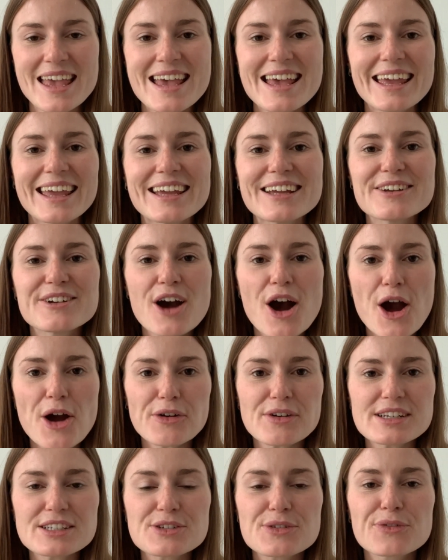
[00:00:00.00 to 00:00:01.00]

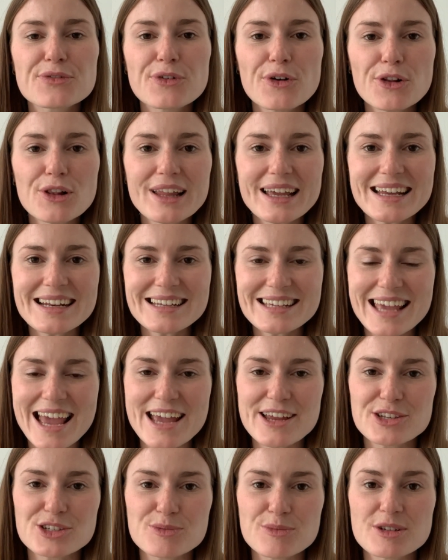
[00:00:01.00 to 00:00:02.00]
Encourage full
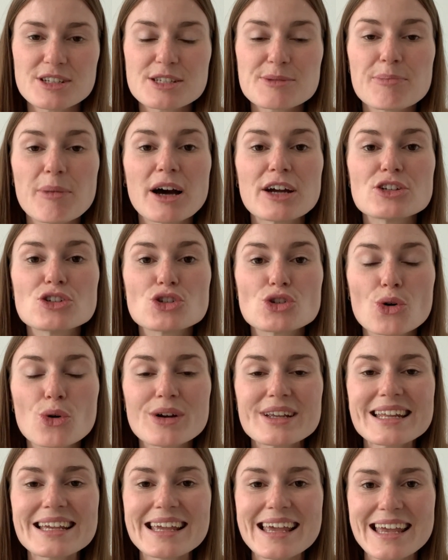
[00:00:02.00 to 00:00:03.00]
engagement by
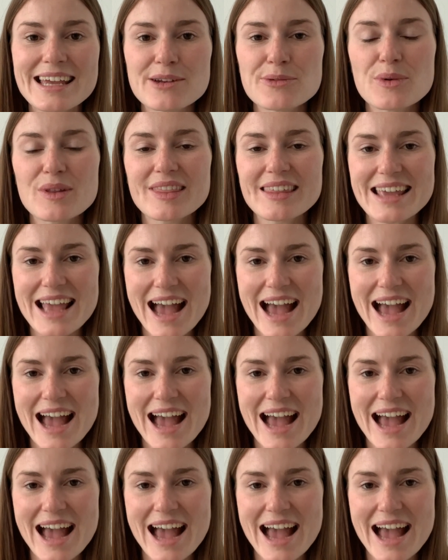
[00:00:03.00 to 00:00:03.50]
joining in with the